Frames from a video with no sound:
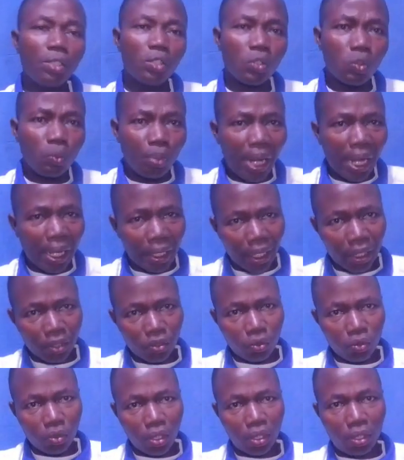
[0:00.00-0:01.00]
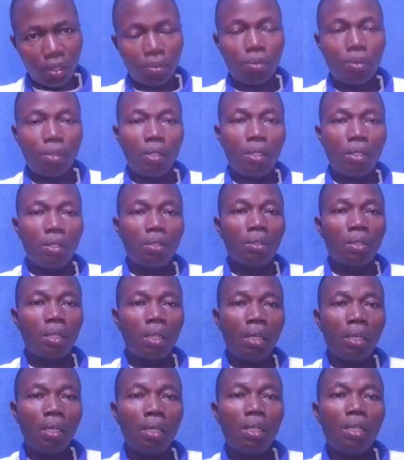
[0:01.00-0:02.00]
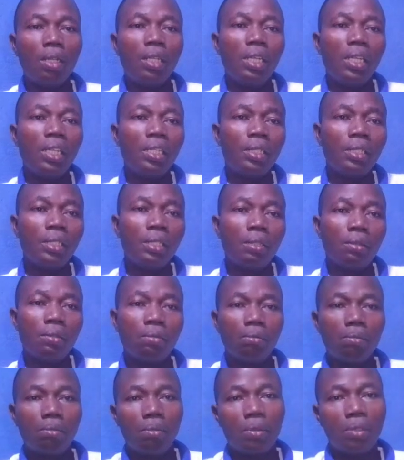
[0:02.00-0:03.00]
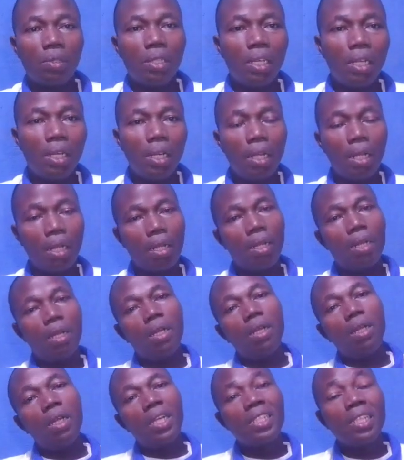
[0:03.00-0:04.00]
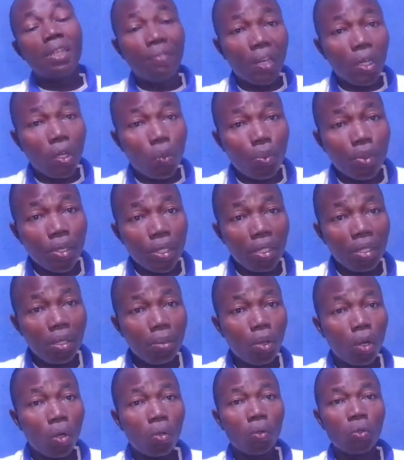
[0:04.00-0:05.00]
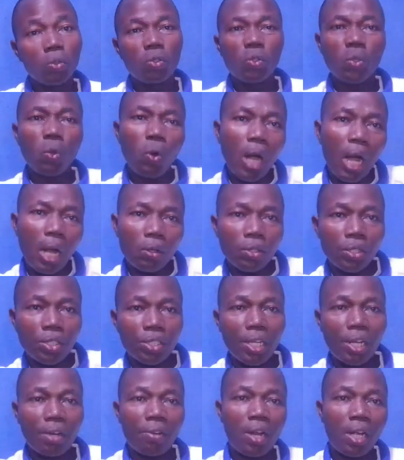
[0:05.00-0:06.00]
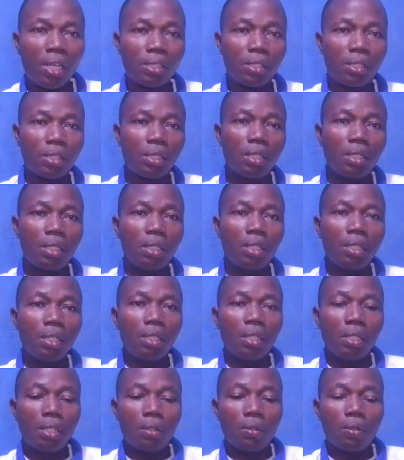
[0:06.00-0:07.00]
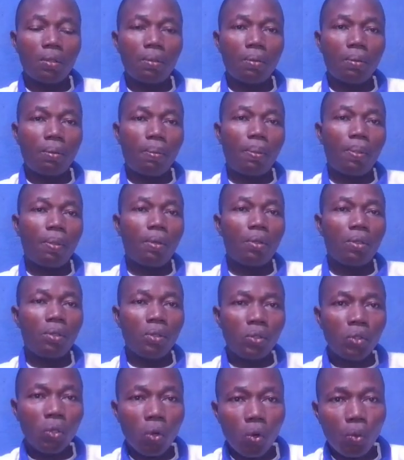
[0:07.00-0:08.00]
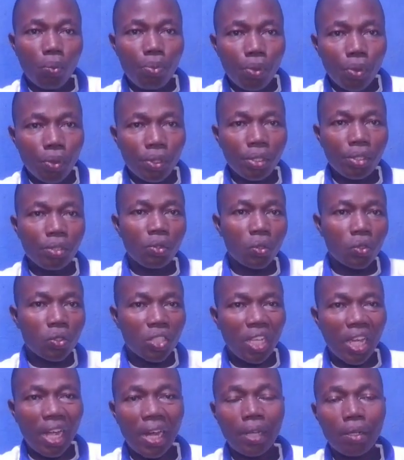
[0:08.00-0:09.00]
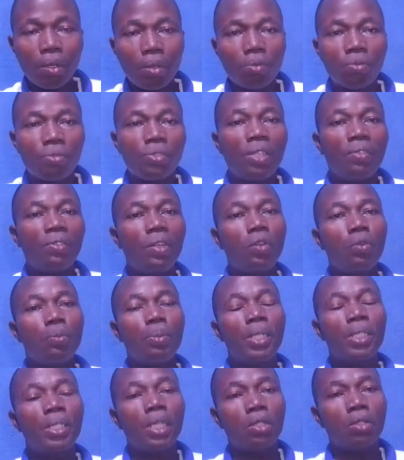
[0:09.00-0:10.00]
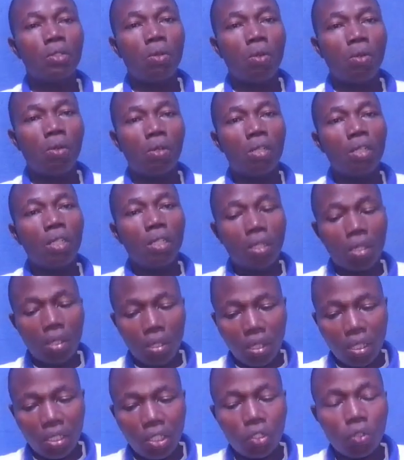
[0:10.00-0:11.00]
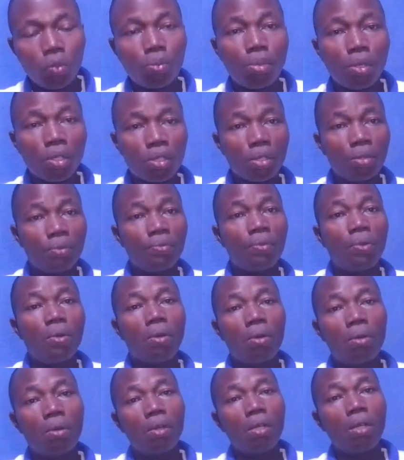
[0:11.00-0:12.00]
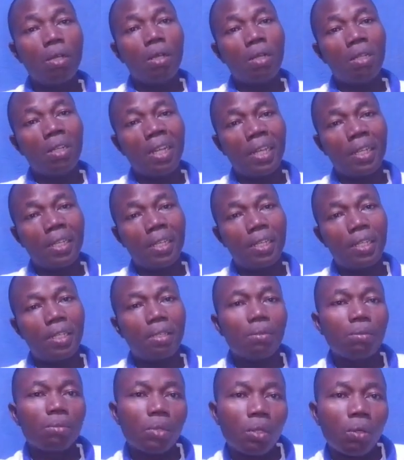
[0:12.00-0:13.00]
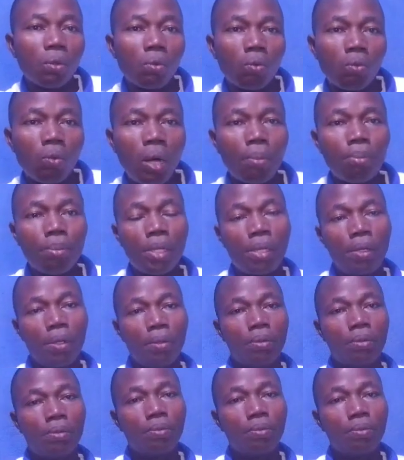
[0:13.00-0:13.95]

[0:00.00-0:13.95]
you buy a land today, okay, in a developing neighborhood, no houses around, no building, no sign of development at all. Let's say you bought it for like 1 million